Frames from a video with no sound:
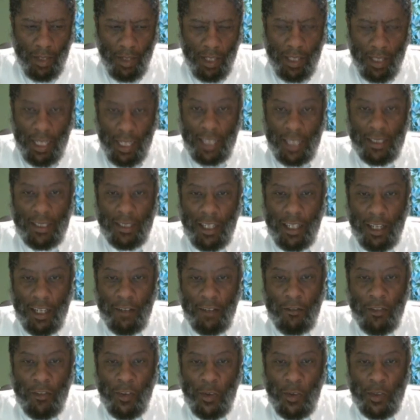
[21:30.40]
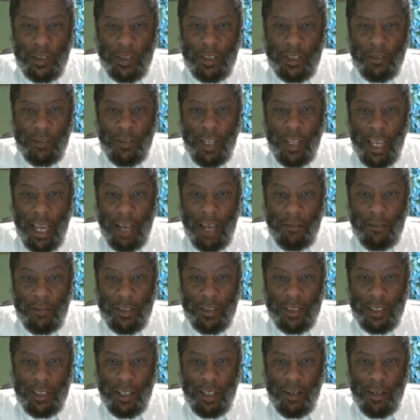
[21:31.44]
That's the influence of the
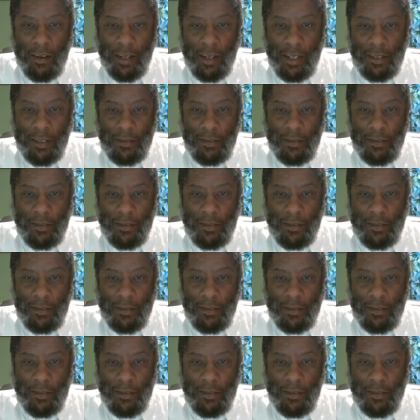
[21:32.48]
adversary.